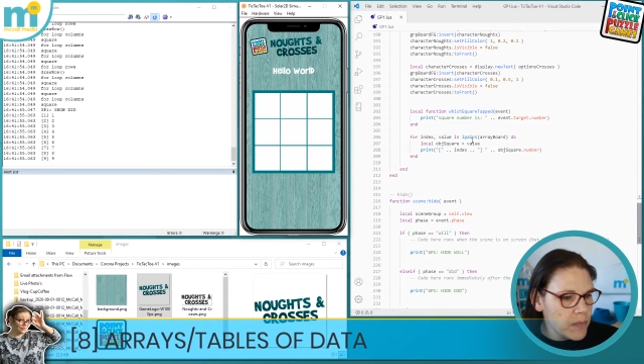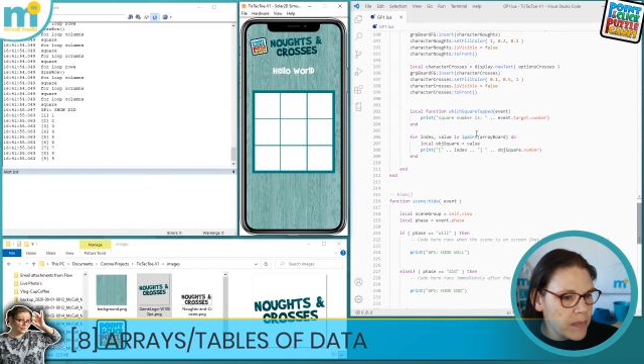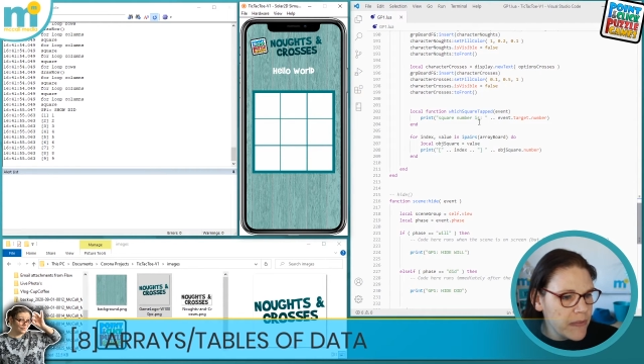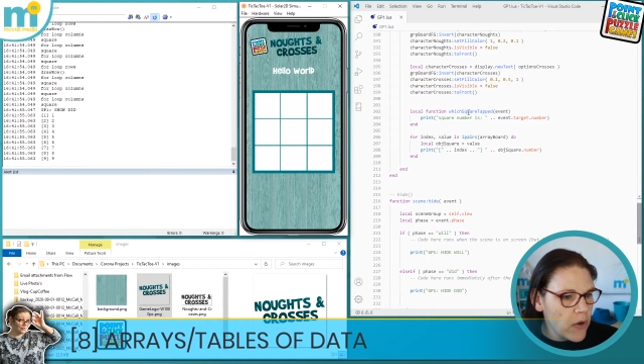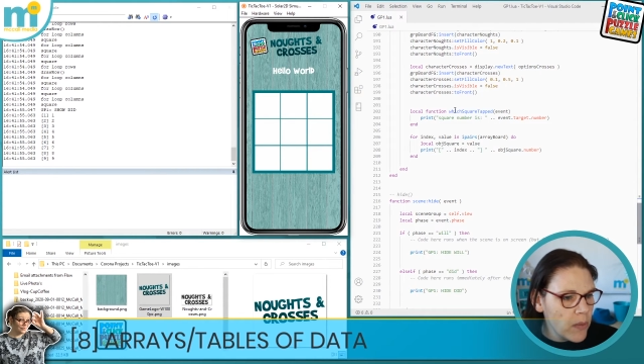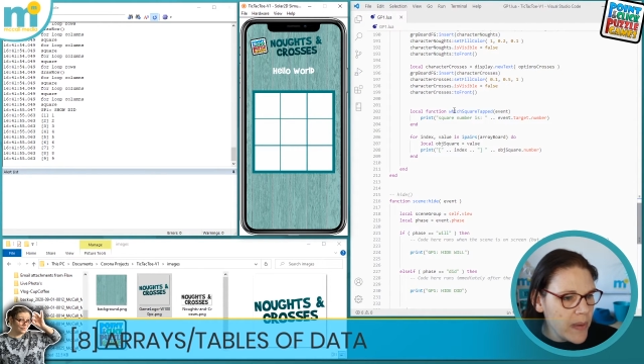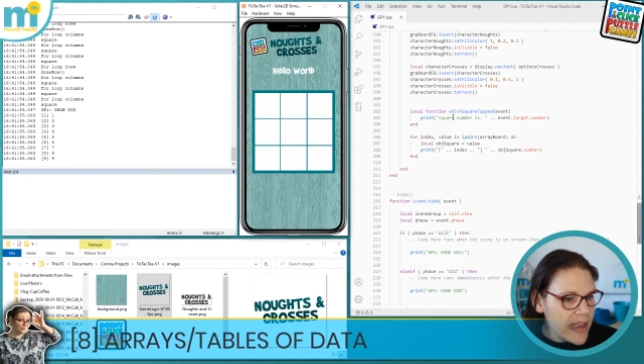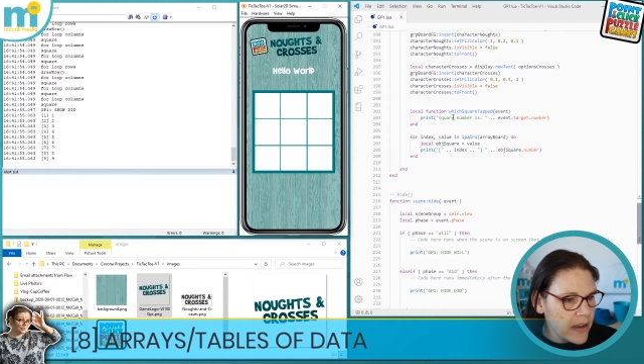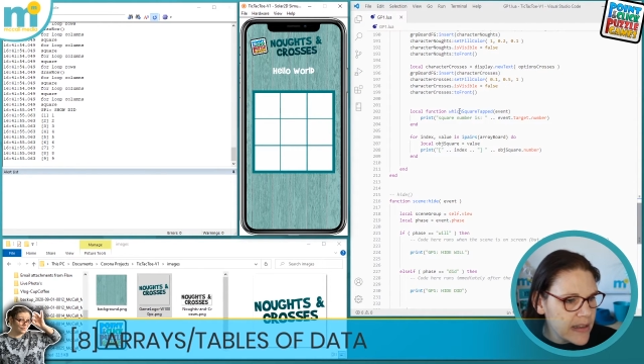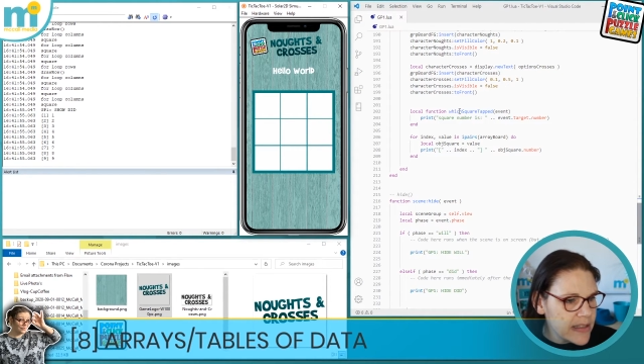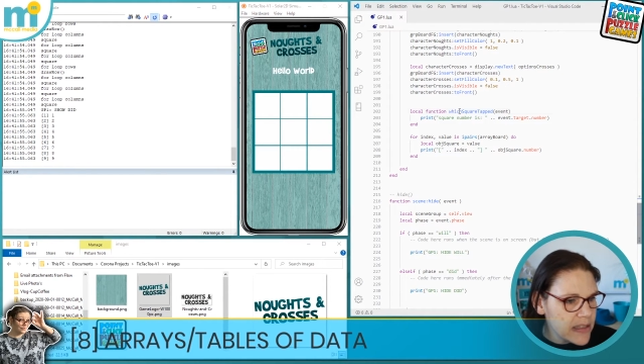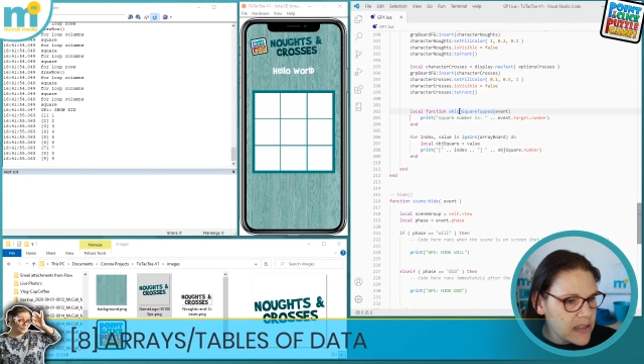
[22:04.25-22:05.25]
before we can
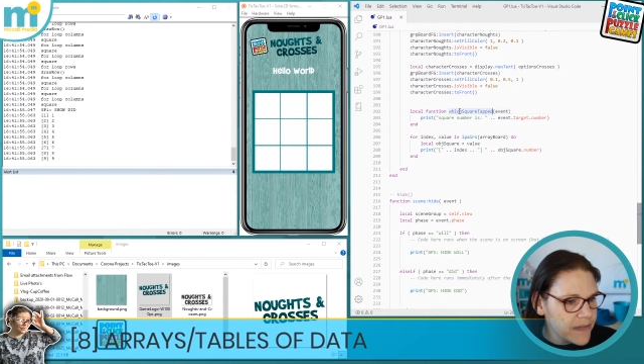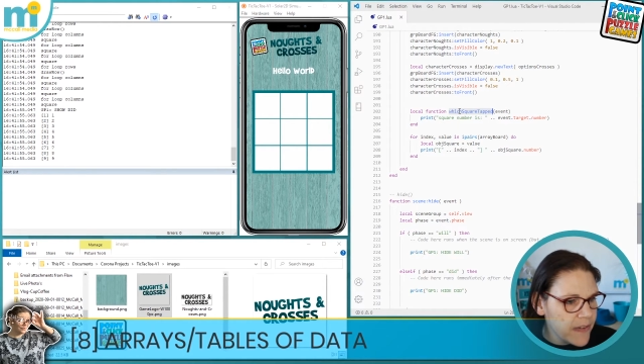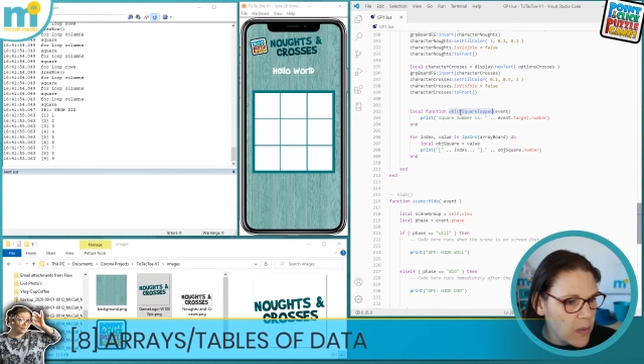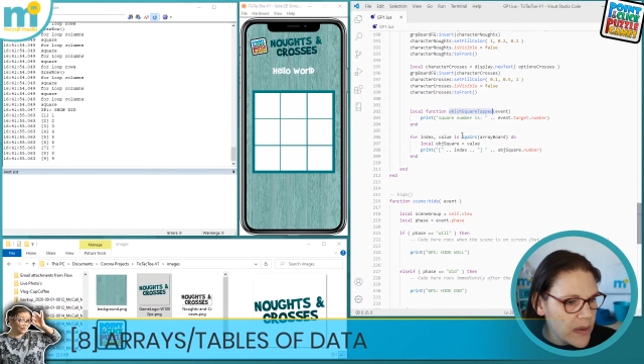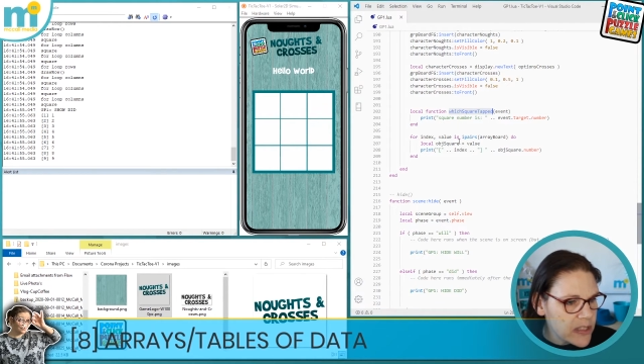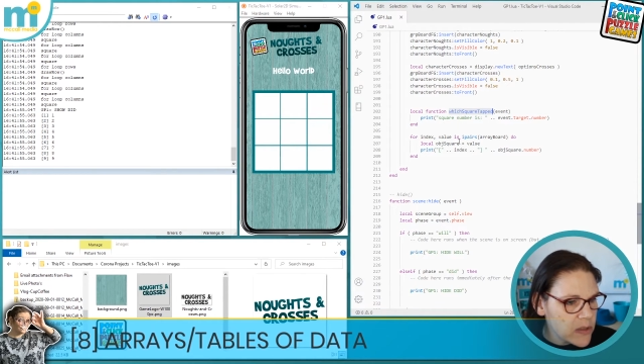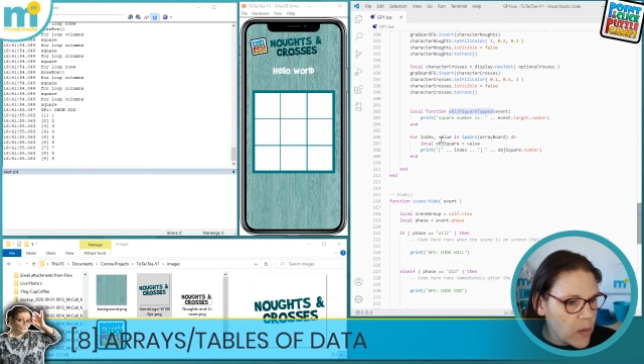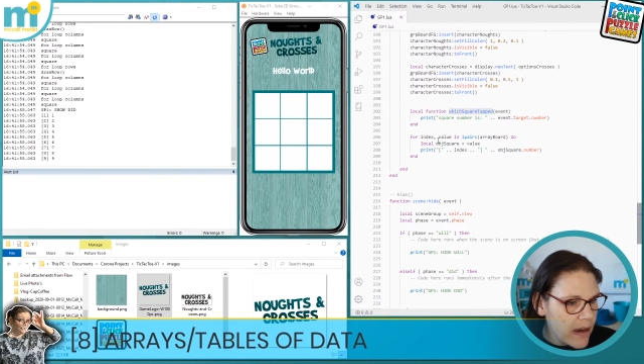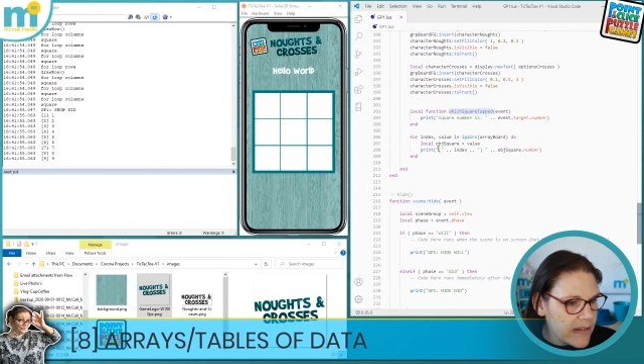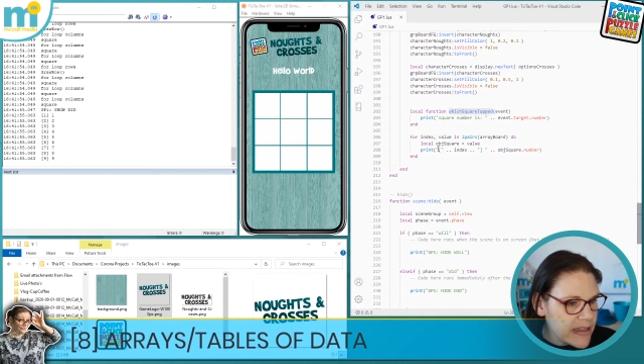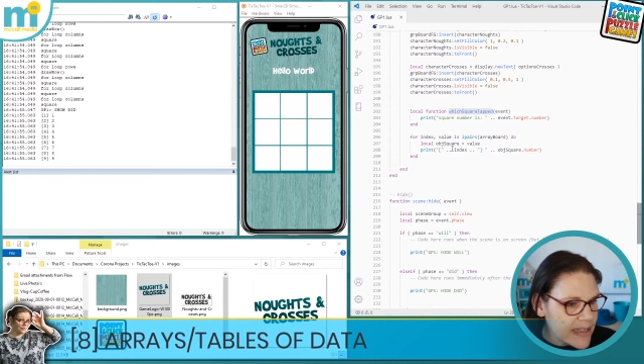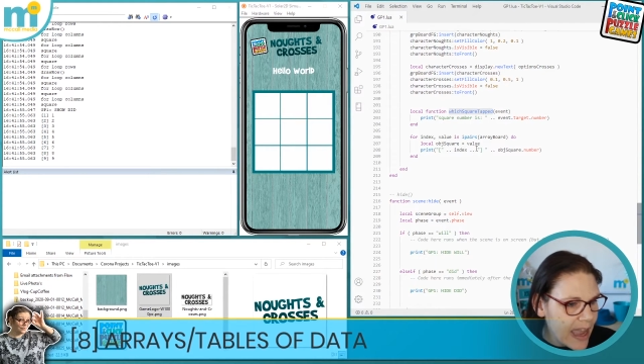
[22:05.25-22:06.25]
identify which square
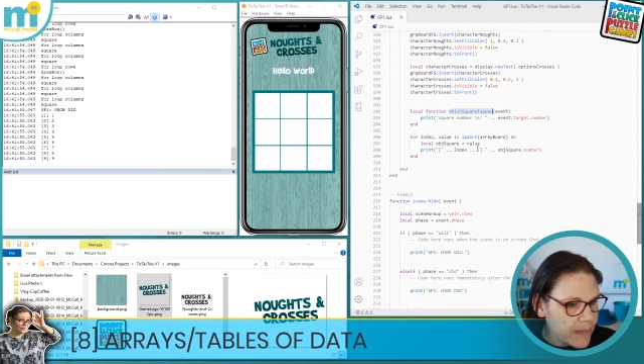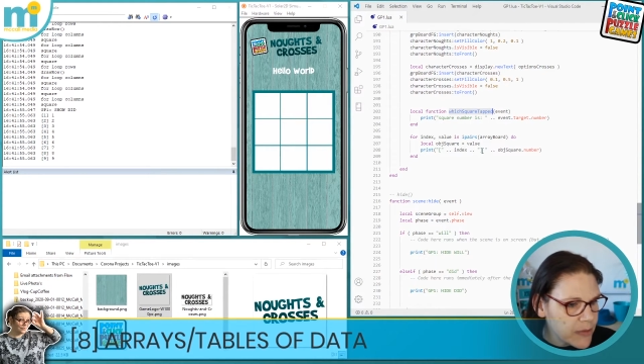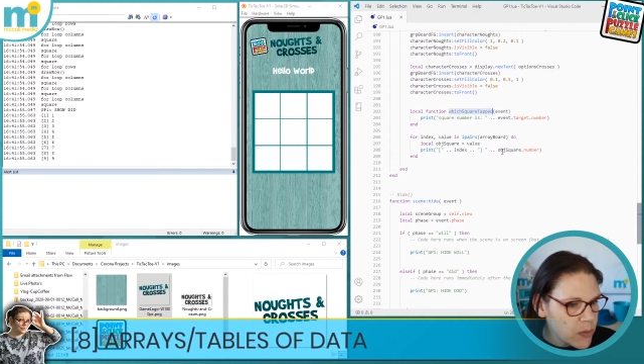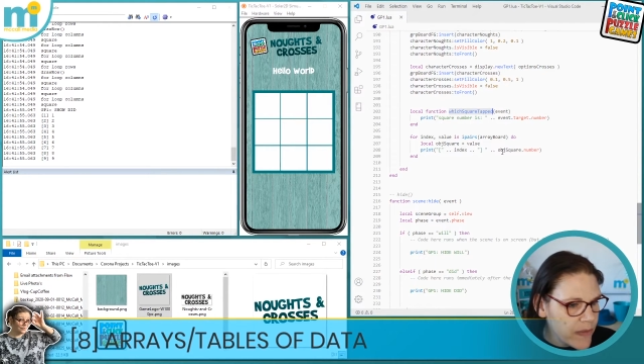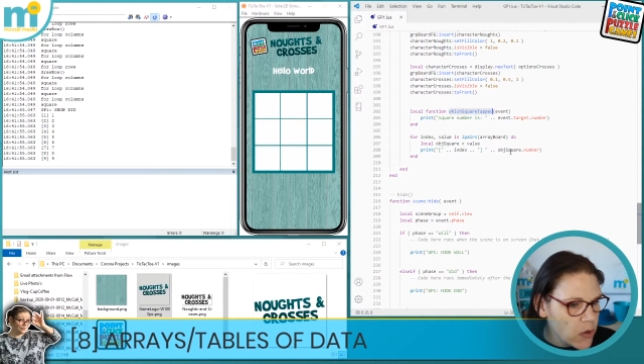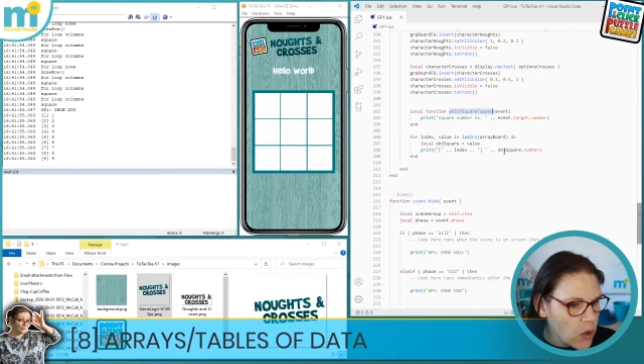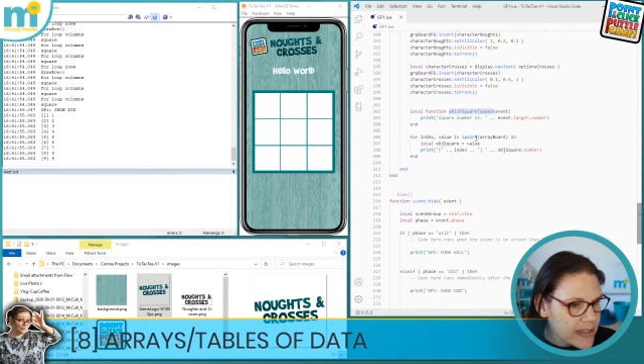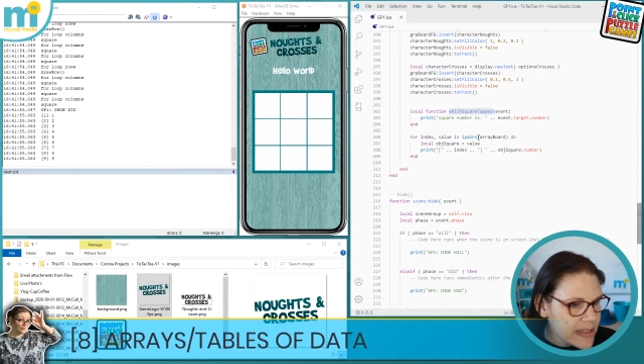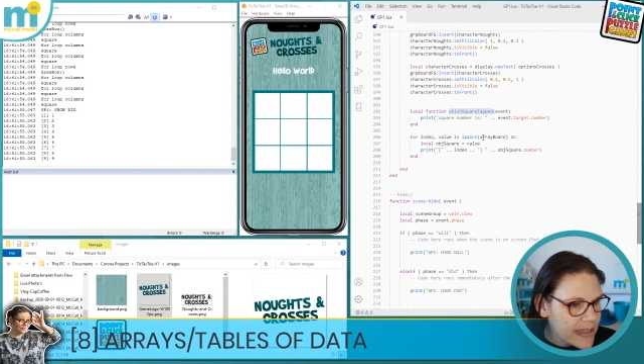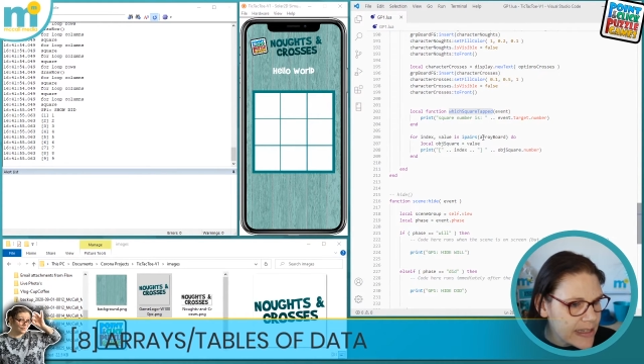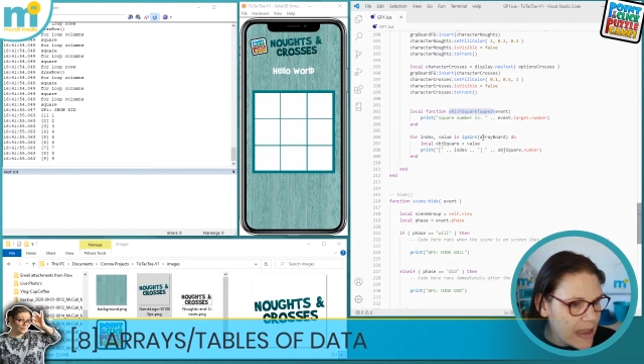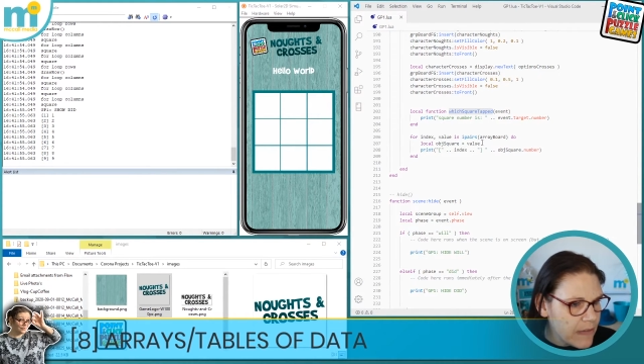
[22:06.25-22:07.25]
is tapped, we've got
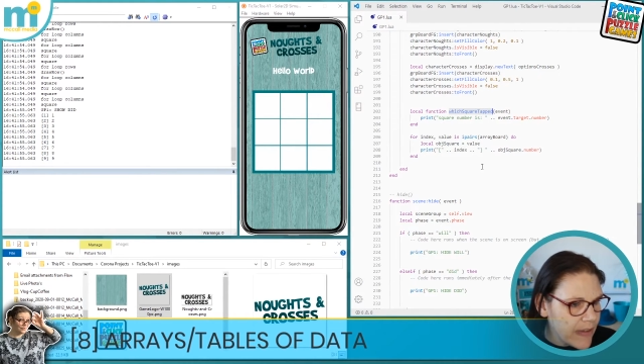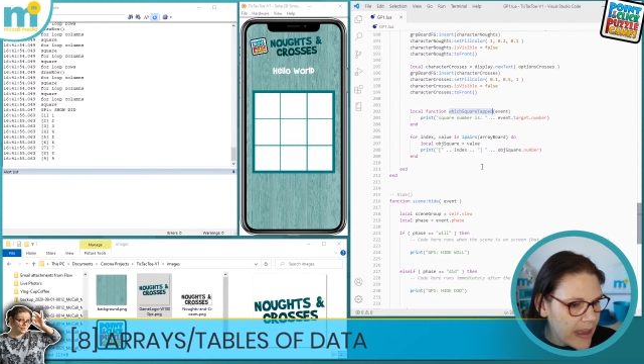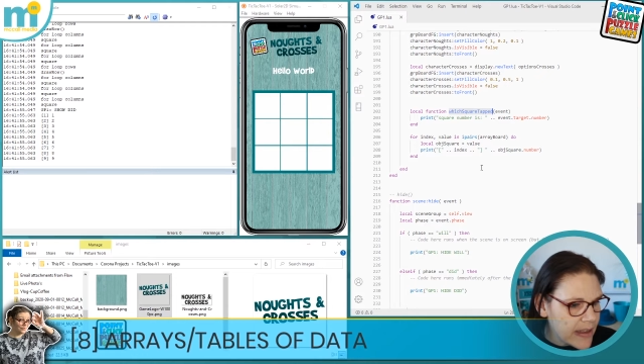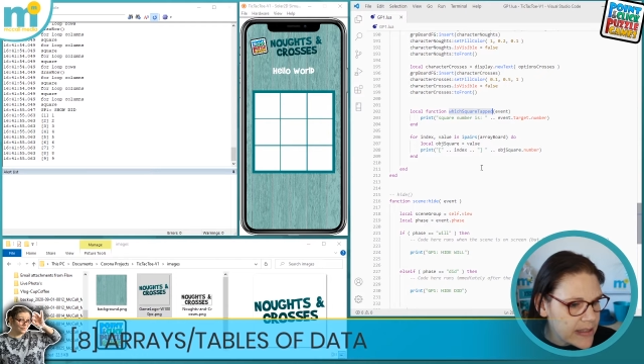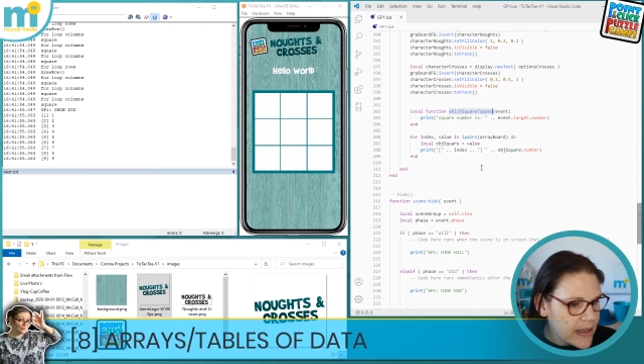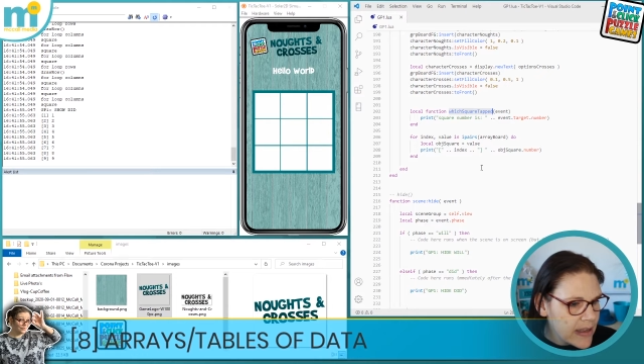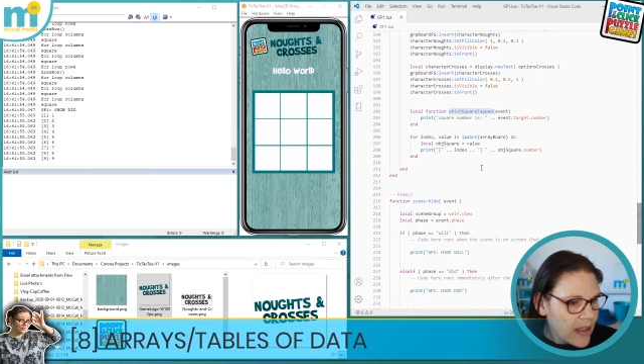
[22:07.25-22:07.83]
to give it